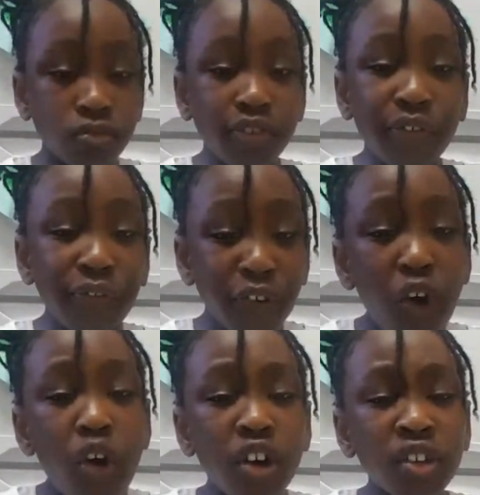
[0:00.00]

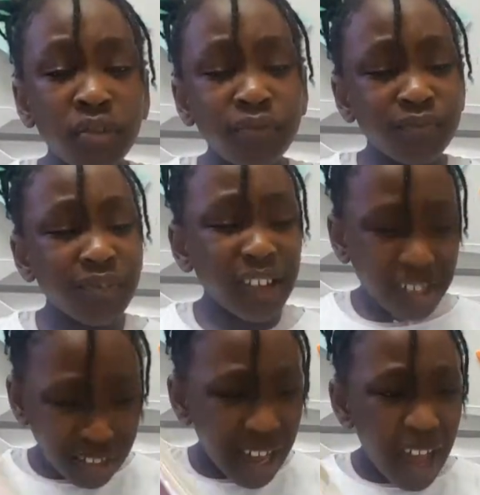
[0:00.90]
Frog,
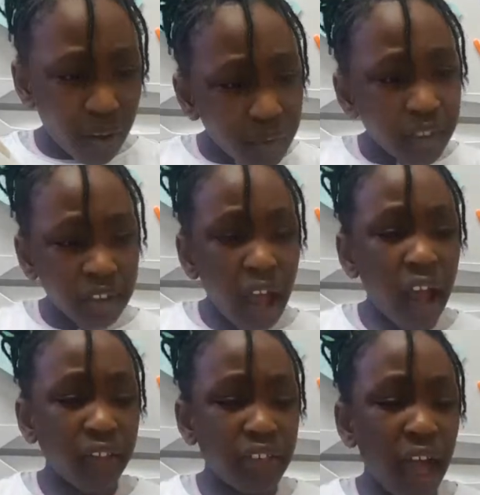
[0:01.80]
I would
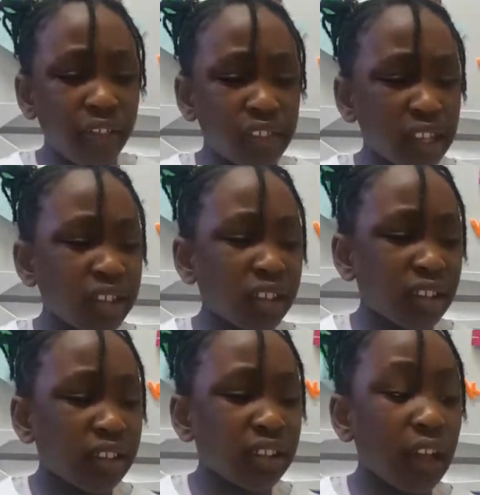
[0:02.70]
say that this
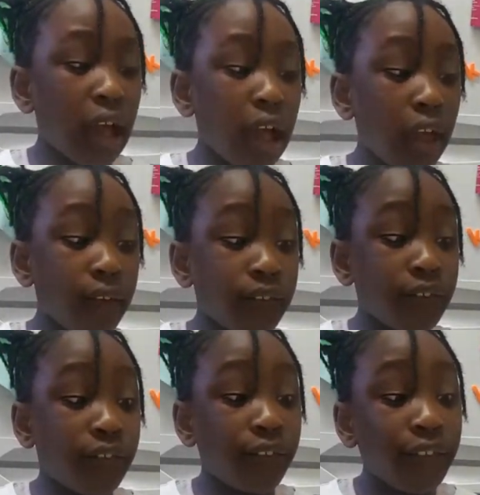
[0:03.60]
is a
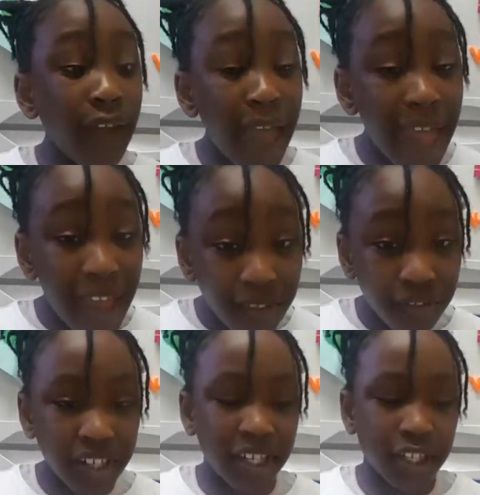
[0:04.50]

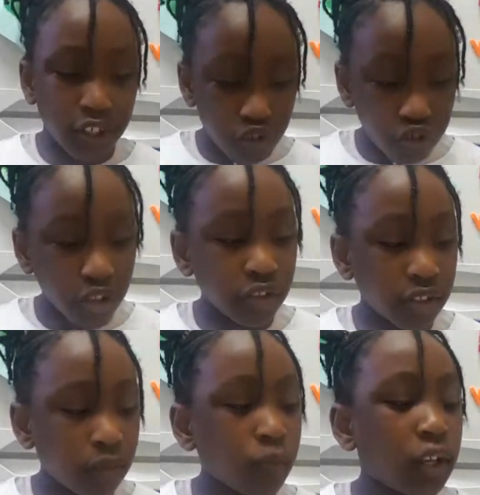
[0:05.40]
very
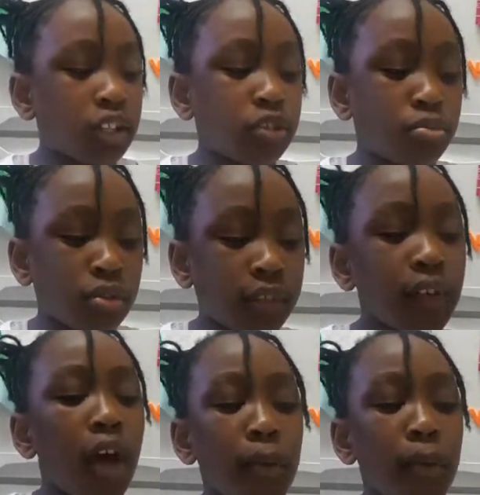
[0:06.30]
interesting way to breathe,